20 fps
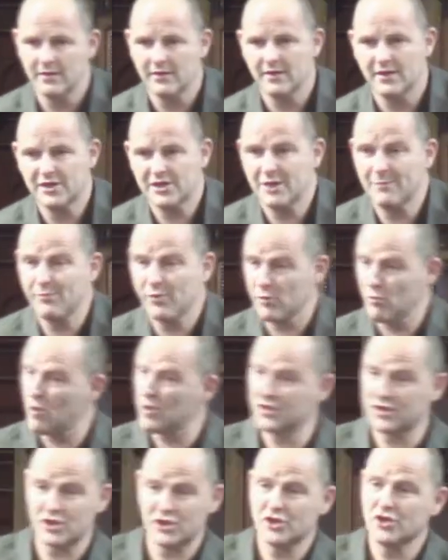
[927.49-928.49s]
He simply
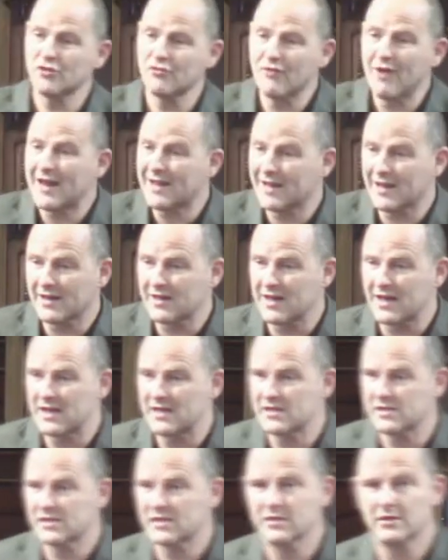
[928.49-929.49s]
wants us to
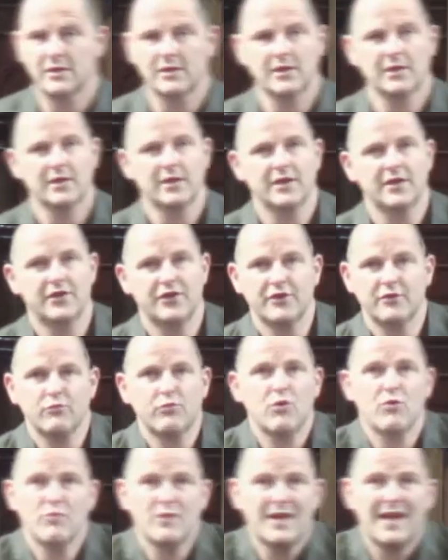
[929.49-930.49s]
recognize that
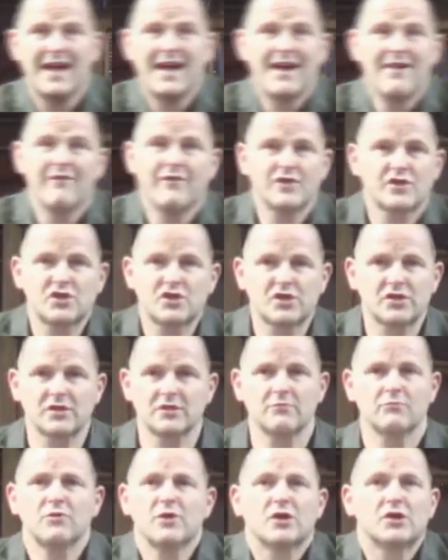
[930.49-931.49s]
what we have is
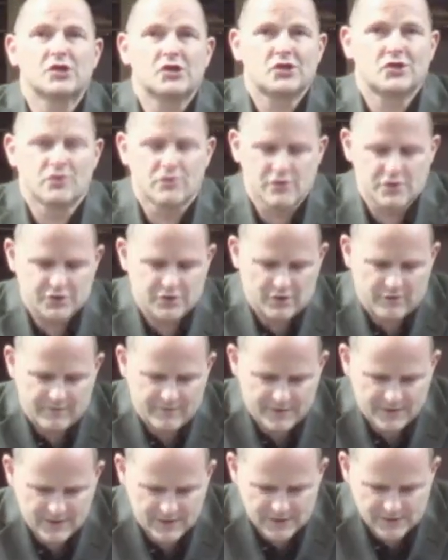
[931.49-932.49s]
we are stewards of,
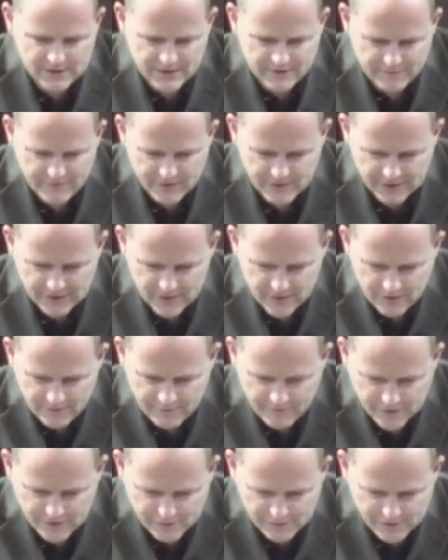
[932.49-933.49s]
and He has given us it in the
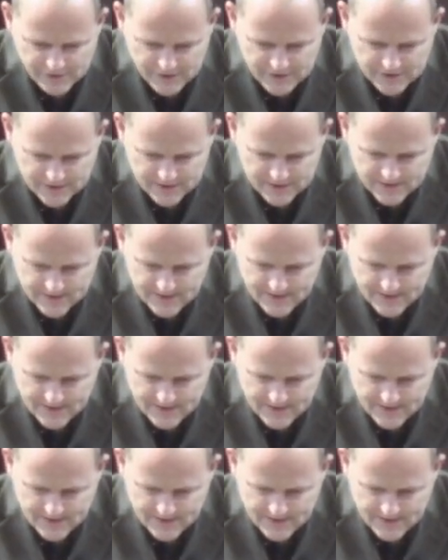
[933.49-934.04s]
first place.